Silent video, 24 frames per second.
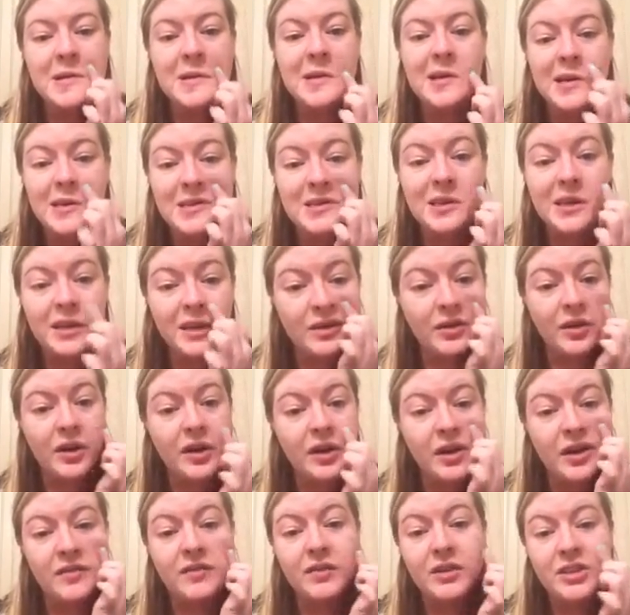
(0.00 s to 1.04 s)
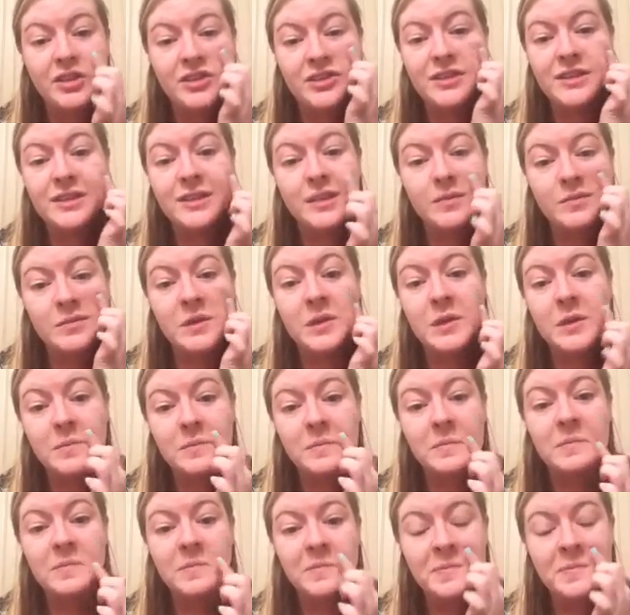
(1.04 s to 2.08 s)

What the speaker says: And you're getting great coverage at the same time.